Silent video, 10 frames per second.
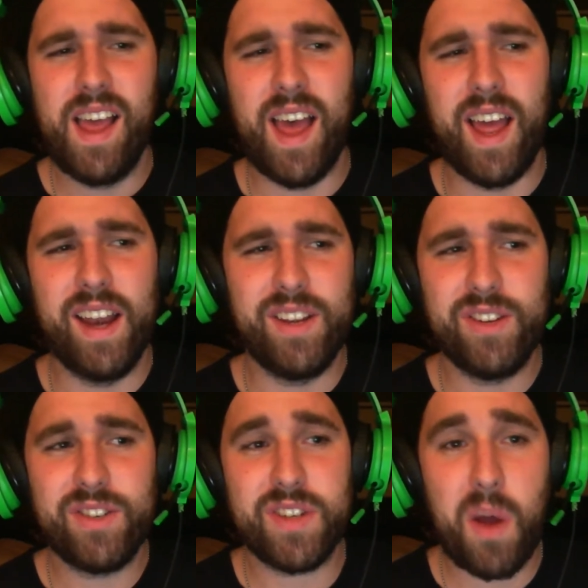And
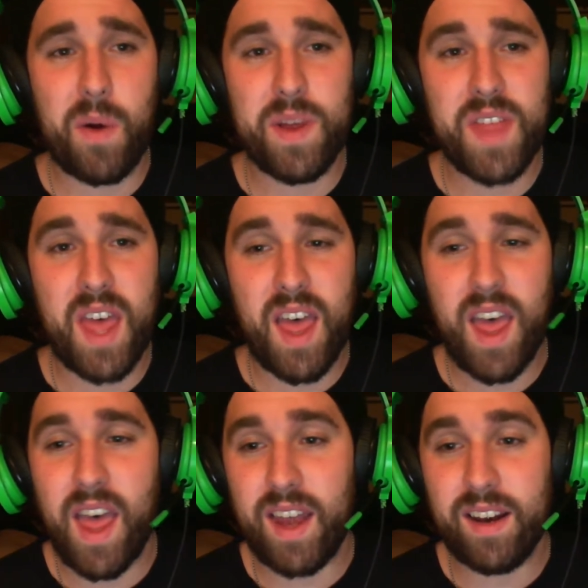you just go in there
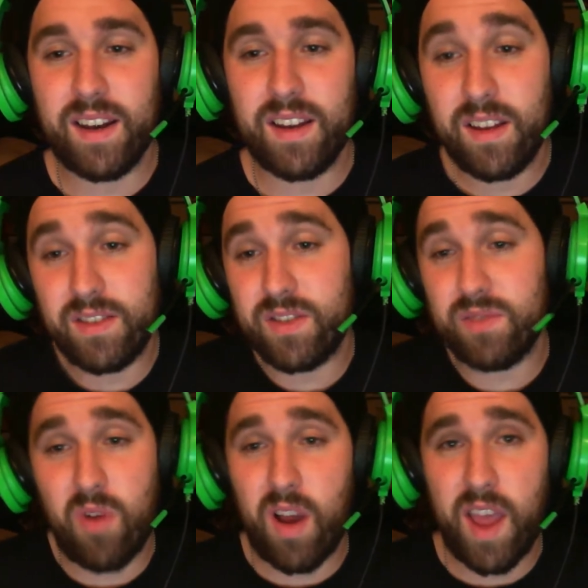and you could
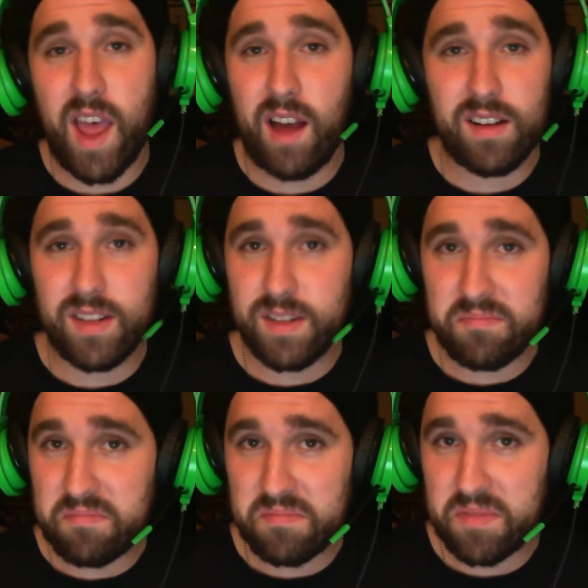just rock out
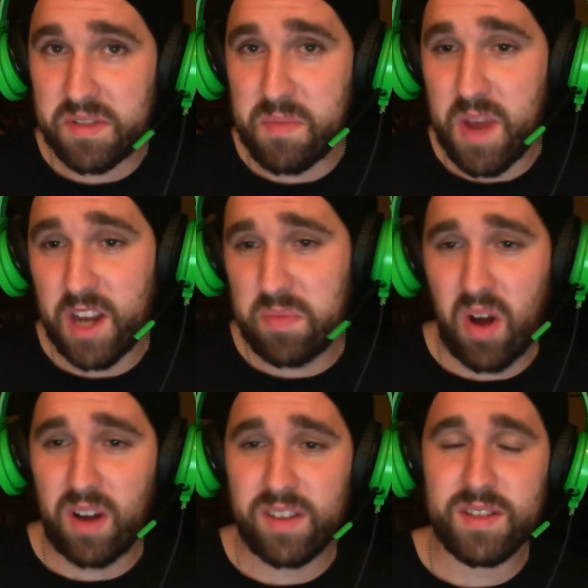on some
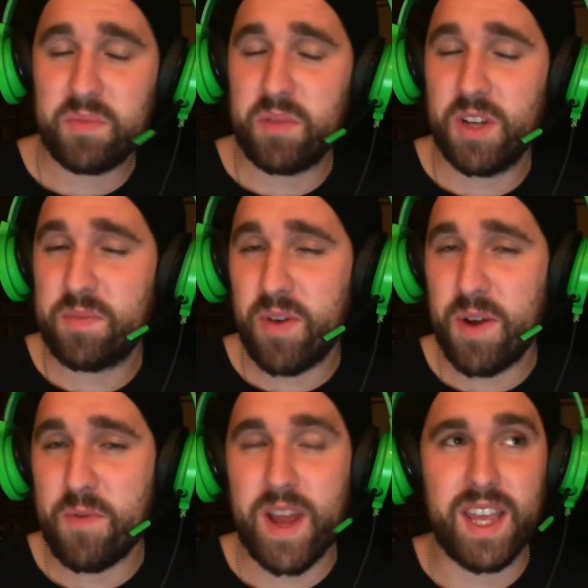Xbox. It's it's
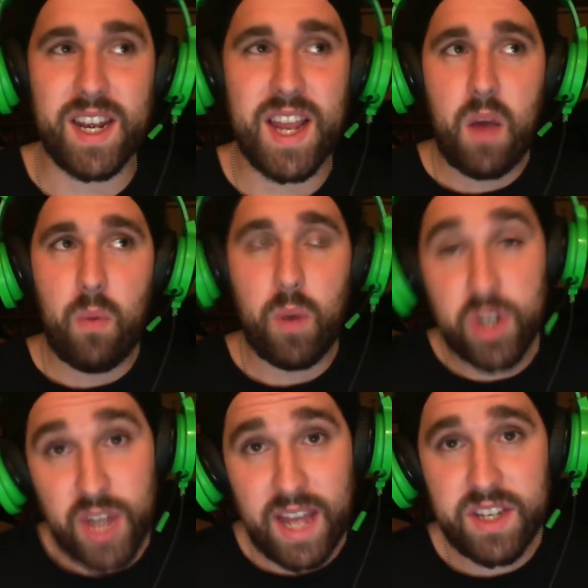pretty wicked. What
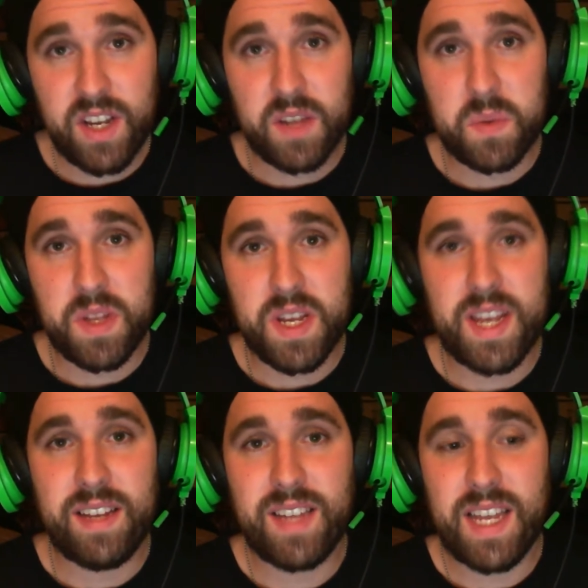Chad does with it
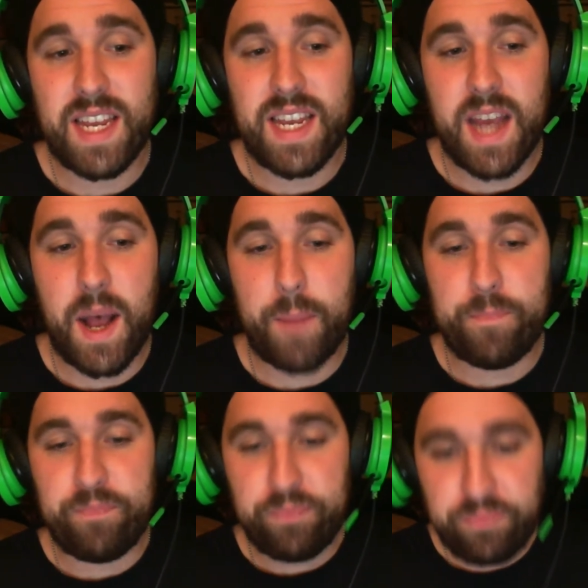is he
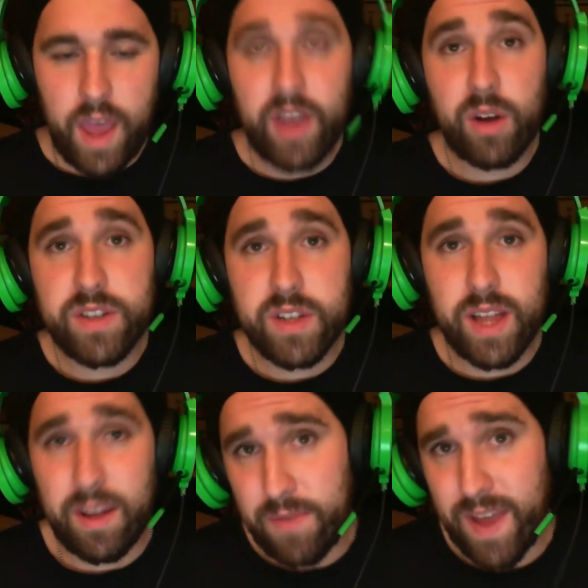um, he goes to
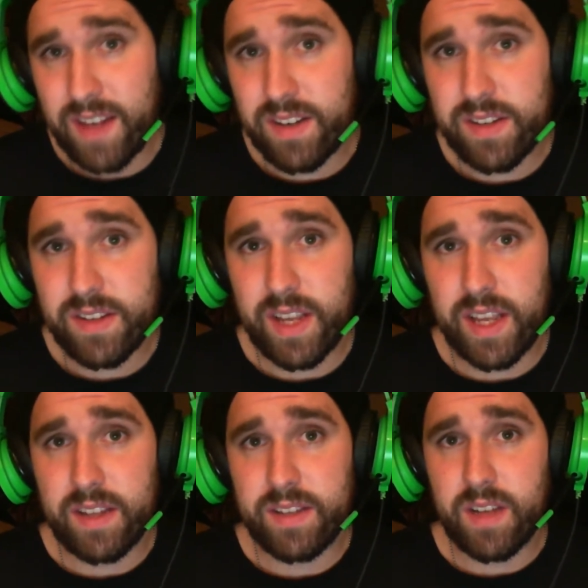like events, he
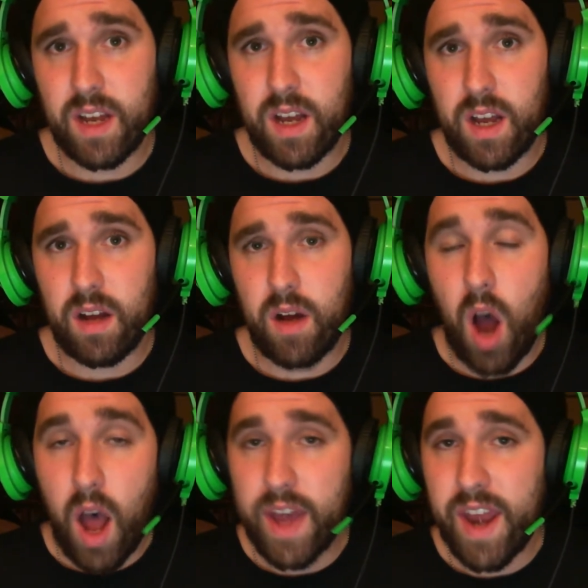gets uh,
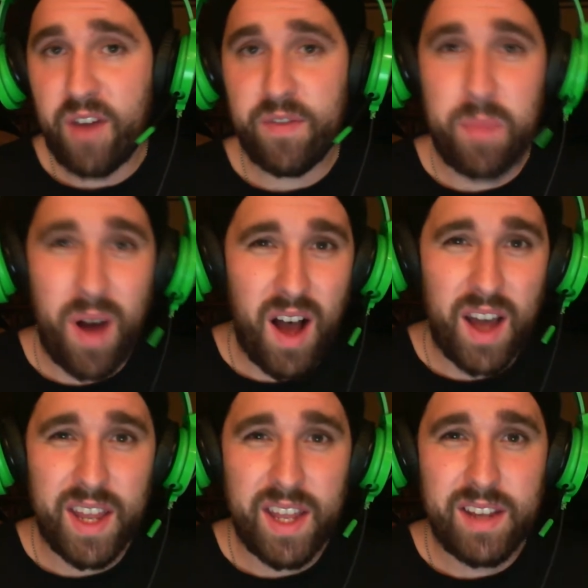hired out for
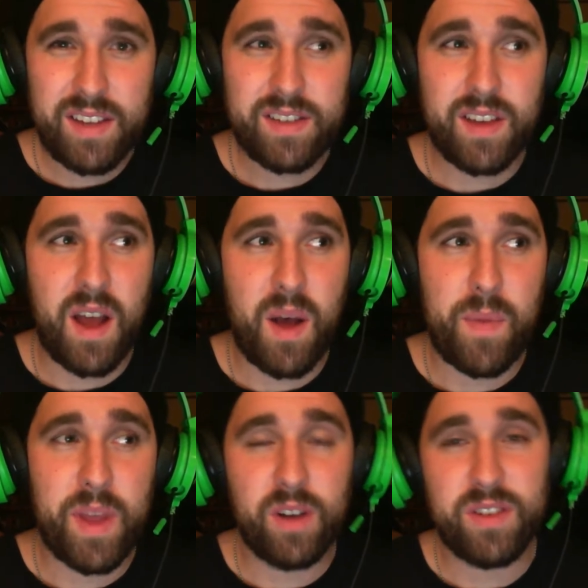parties,
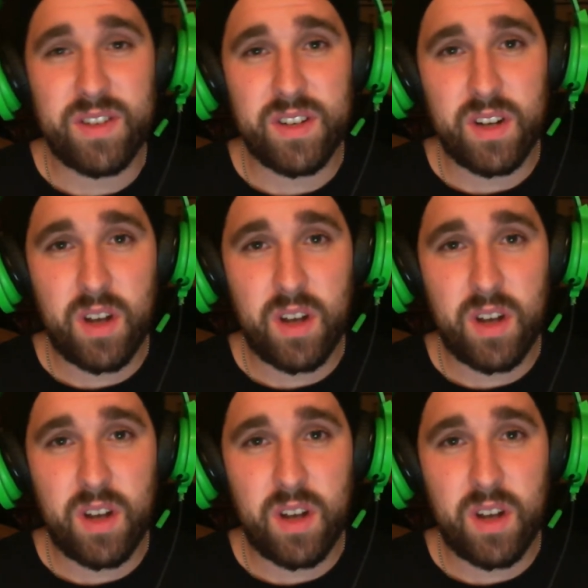um, he goes to